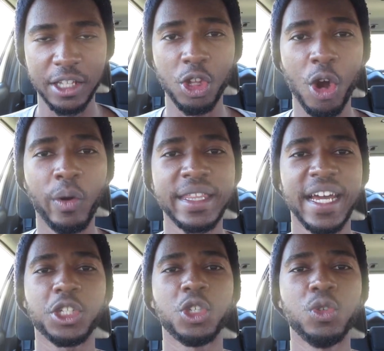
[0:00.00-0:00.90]
Knowing
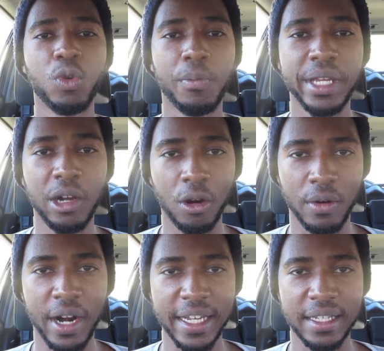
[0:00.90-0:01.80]
that you will be all
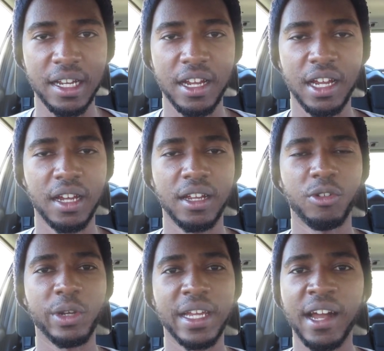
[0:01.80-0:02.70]
right,
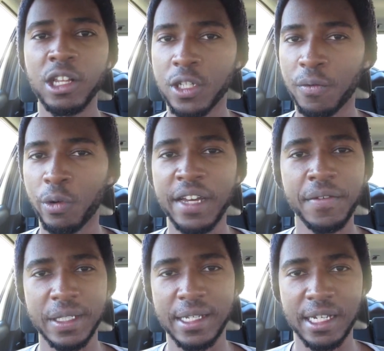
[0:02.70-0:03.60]
regardless of whatever
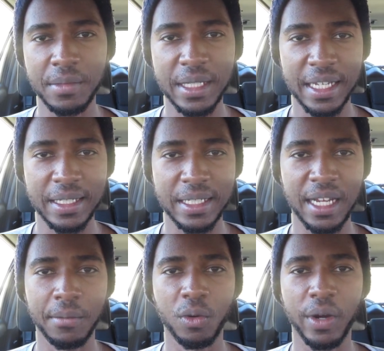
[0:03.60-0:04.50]
circumstances
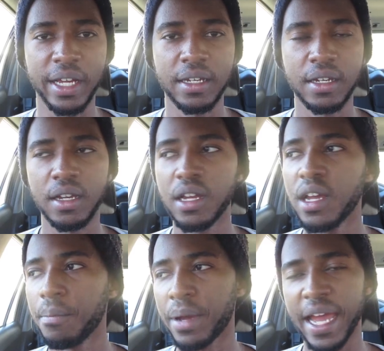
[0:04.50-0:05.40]
come your way.
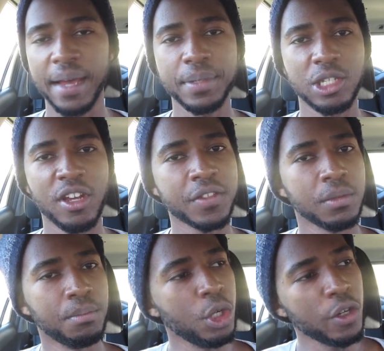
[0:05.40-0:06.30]
Perhaps you have to
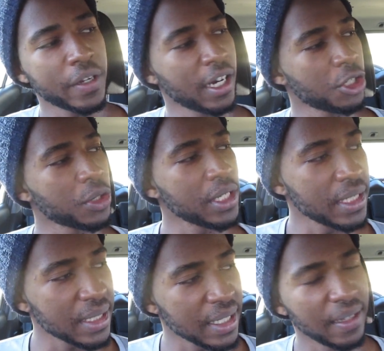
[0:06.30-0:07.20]
move
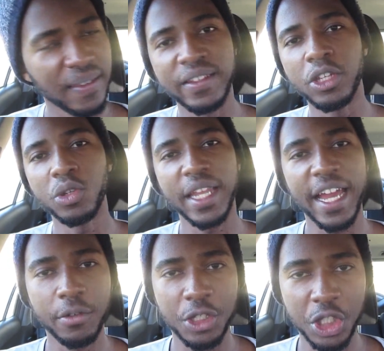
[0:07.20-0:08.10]
countries, learn a new
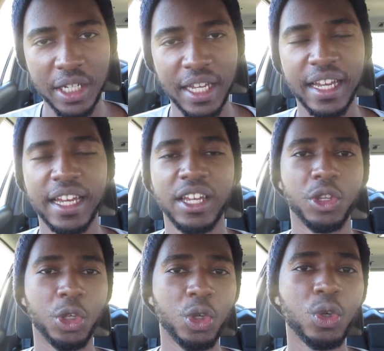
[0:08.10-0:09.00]
language.
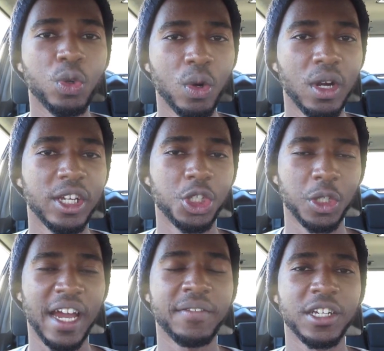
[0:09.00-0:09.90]
You
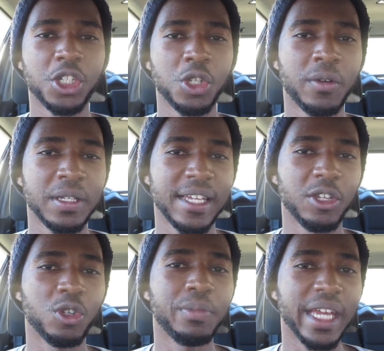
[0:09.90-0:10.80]
should have the assurance that
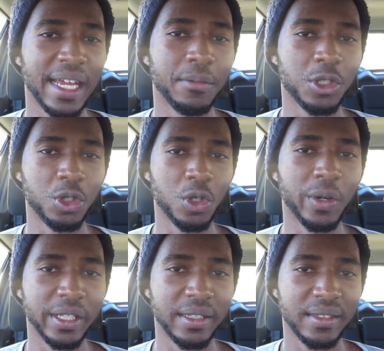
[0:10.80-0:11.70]
you'll be able to do it.